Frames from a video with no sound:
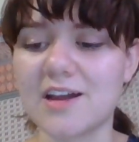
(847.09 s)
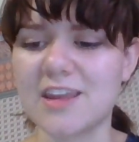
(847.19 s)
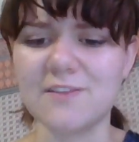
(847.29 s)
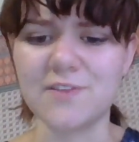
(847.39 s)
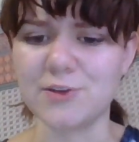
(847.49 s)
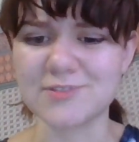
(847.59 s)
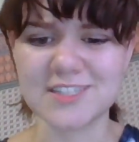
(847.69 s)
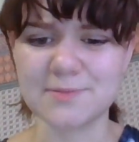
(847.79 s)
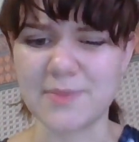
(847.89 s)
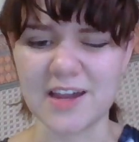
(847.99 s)

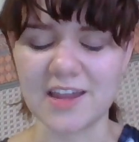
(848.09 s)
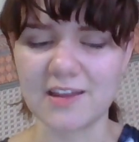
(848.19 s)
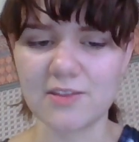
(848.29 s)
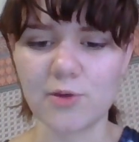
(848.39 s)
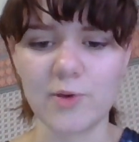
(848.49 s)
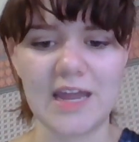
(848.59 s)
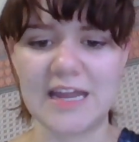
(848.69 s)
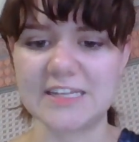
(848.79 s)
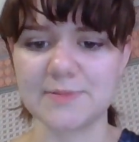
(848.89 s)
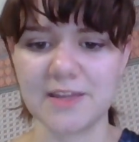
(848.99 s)
confused by the way I
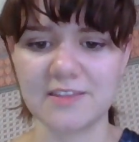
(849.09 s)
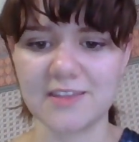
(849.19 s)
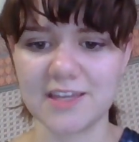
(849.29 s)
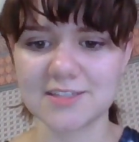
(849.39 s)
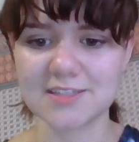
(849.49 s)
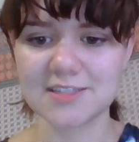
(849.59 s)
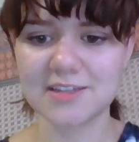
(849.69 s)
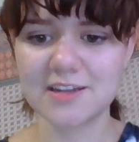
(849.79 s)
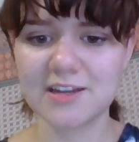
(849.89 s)
explain things.